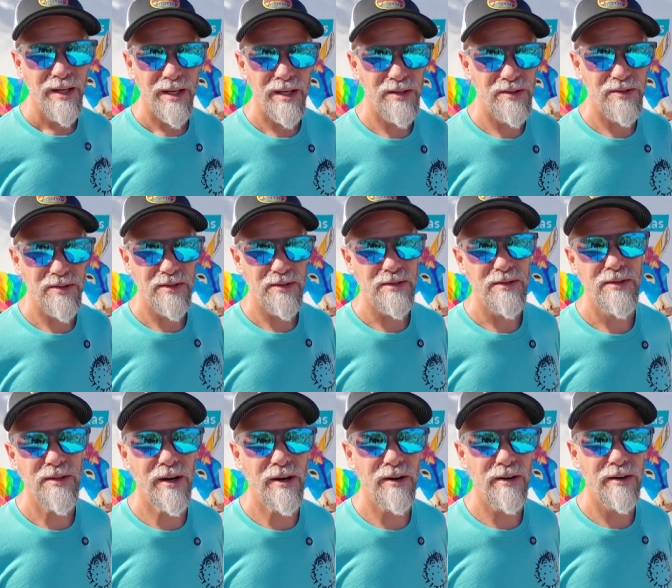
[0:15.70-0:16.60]
It's the
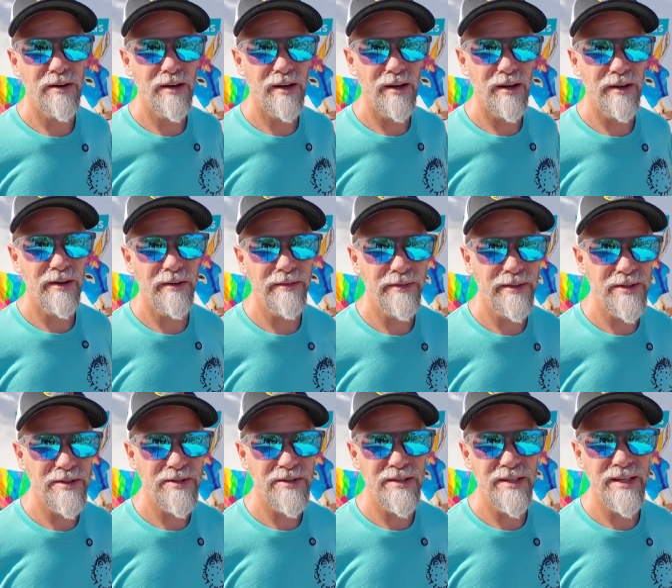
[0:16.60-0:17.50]
start of the
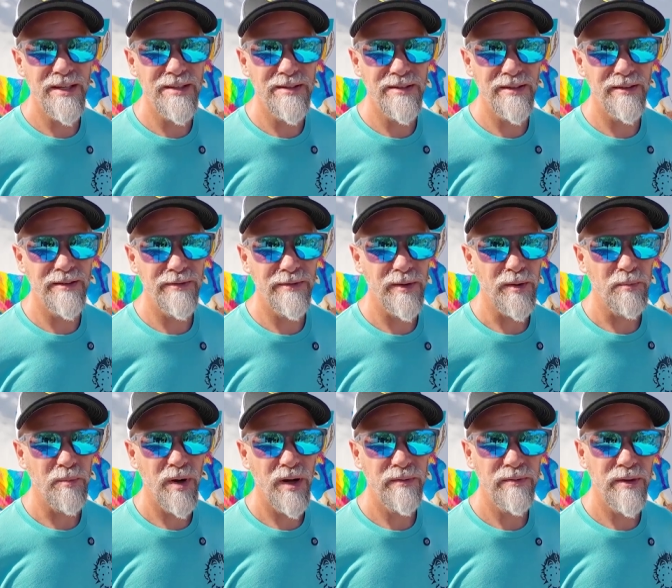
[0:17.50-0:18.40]
season for
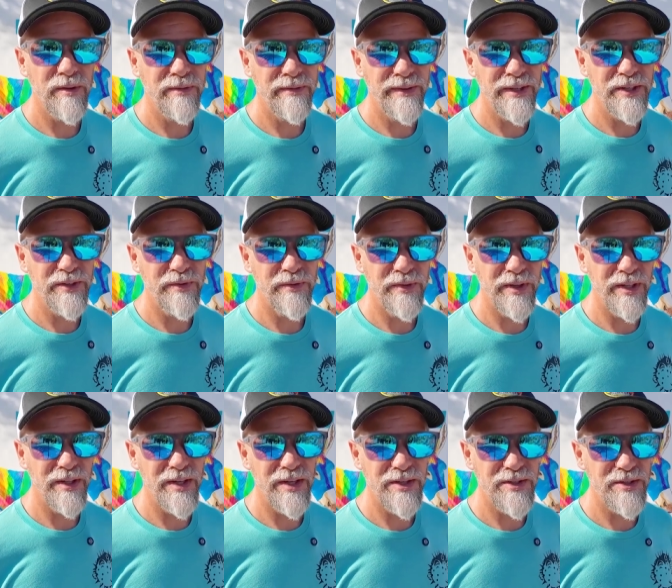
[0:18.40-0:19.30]

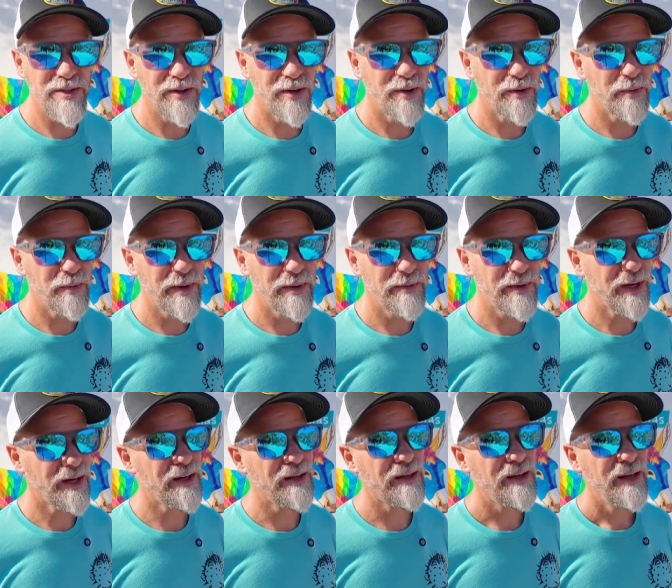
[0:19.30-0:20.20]
pufferfishvillas, so we've
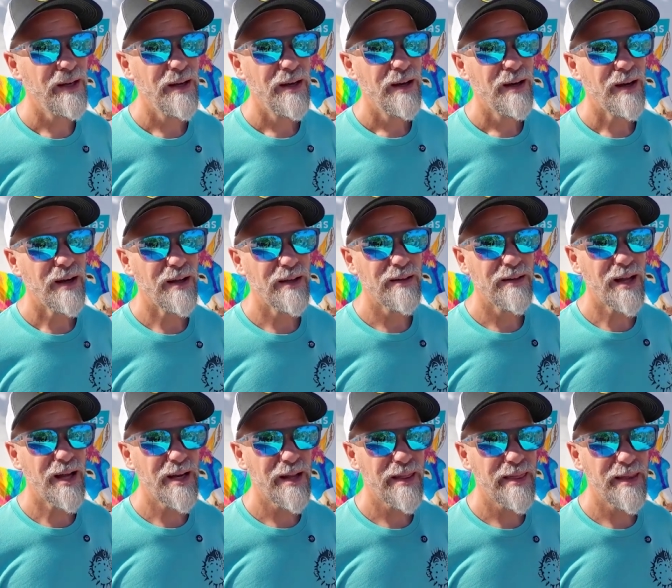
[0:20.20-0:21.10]
got a
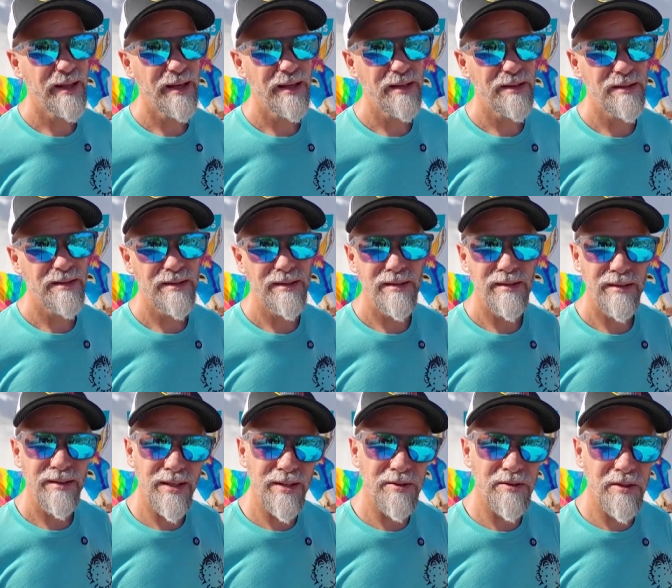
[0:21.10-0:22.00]
lot of things,
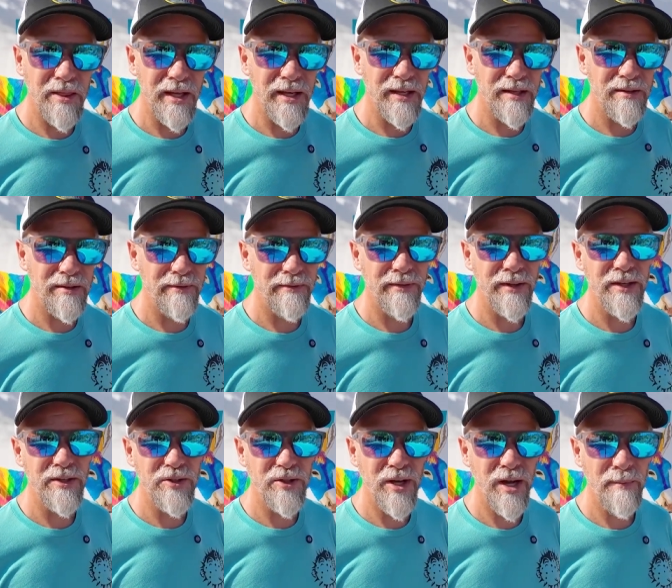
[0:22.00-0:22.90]
little things to
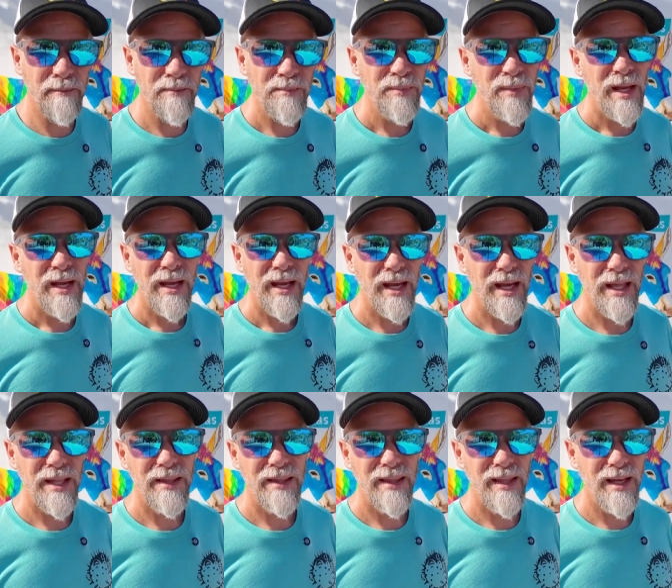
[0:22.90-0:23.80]
finish up,
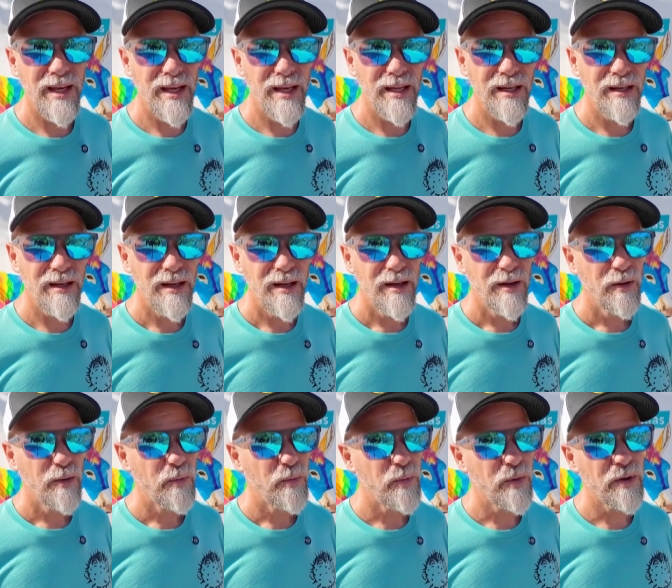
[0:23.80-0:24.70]
and then
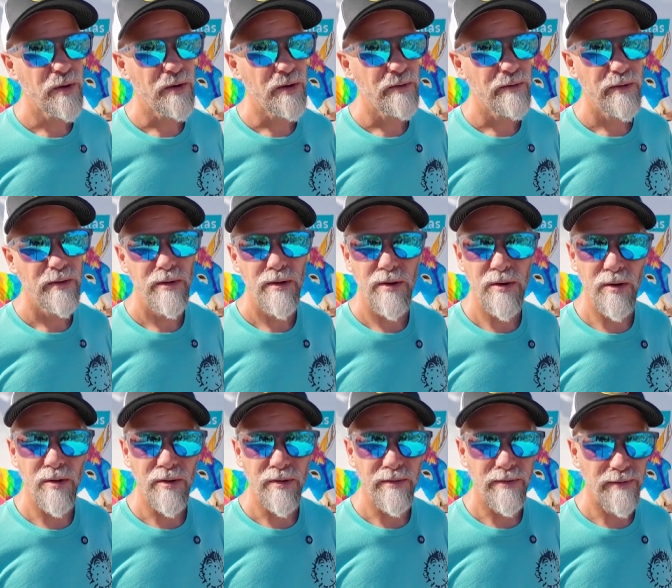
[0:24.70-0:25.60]
we're
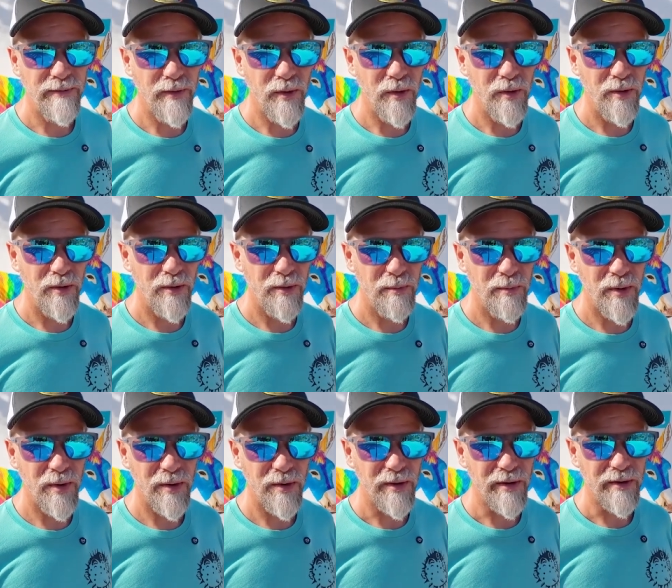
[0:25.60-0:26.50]
going full
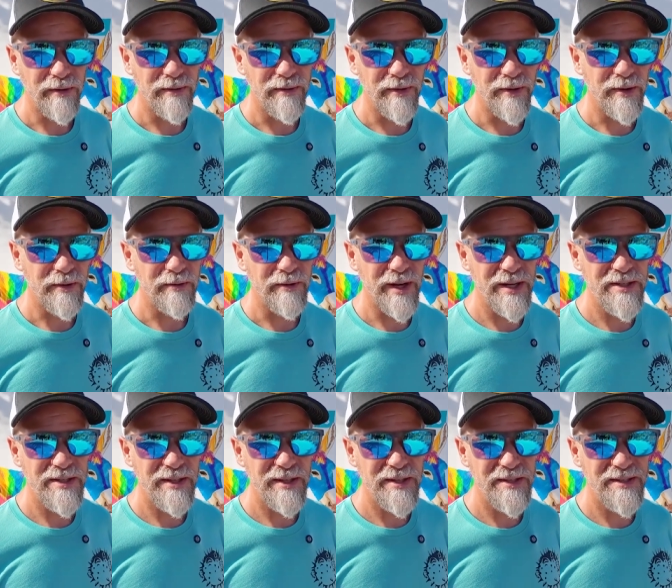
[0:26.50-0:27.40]
bore for the
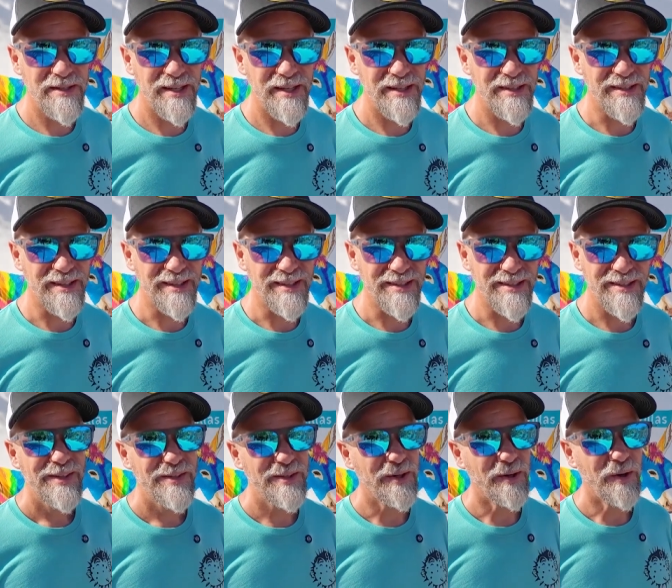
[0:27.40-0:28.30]
rest of the seasons.
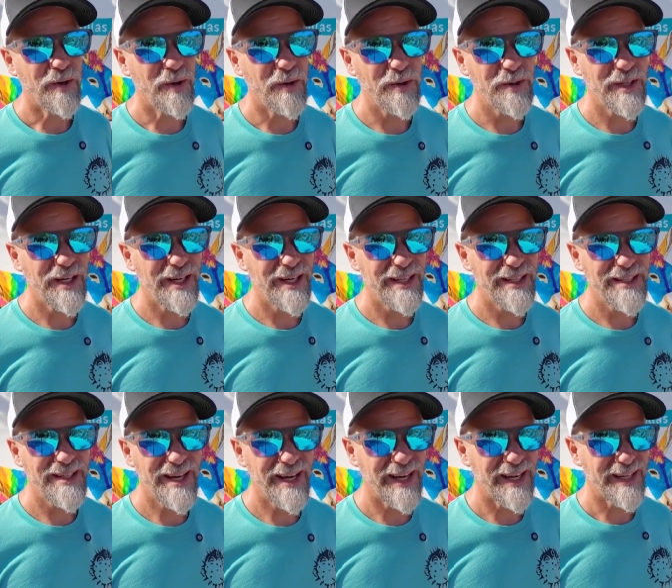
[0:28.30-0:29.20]
So hold on
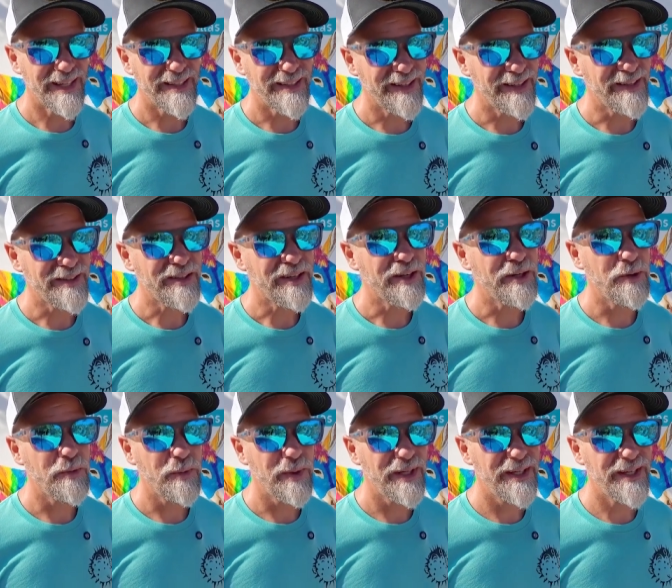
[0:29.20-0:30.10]
tight, because
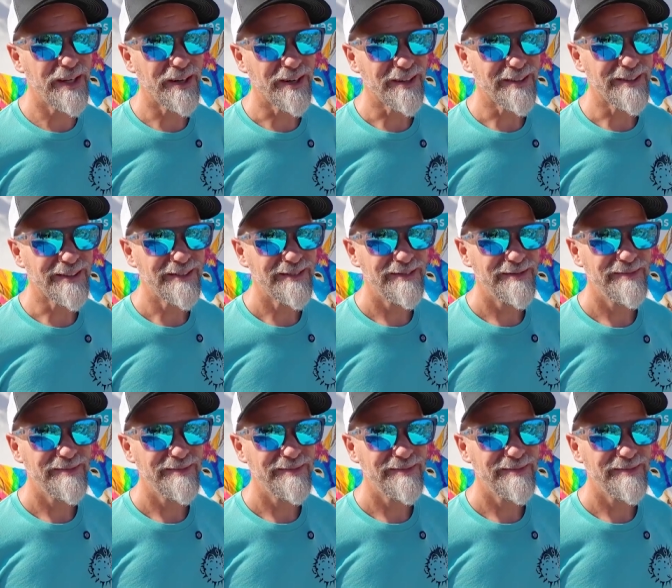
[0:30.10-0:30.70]
here we go.